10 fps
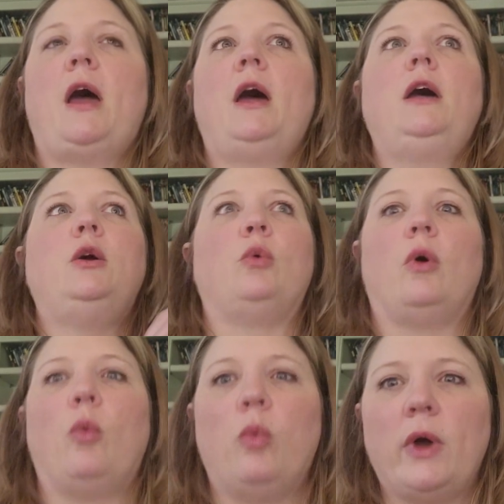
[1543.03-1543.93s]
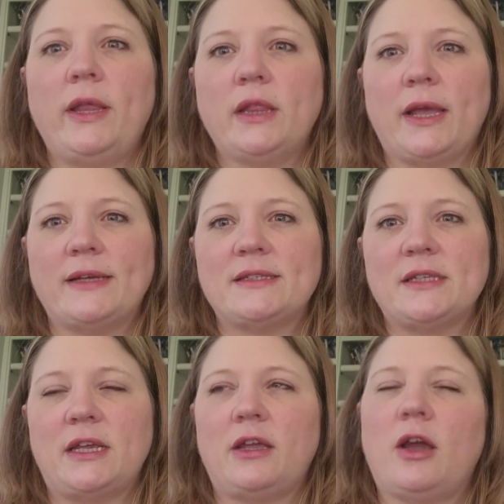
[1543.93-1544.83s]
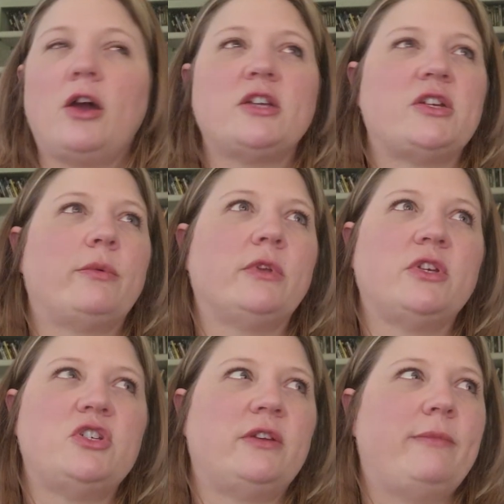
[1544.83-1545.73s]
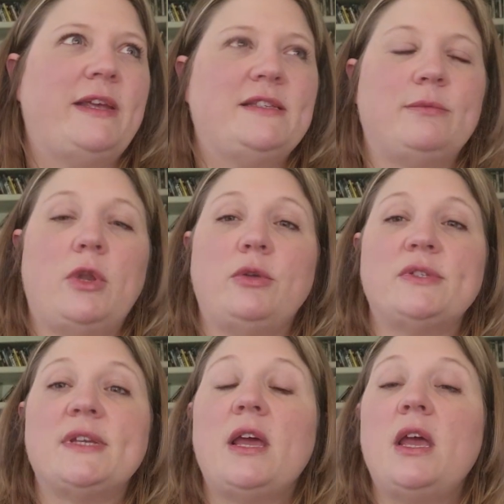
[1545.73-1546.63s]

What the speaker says: Oh, one last thing. Gosh, I really should have made some notes.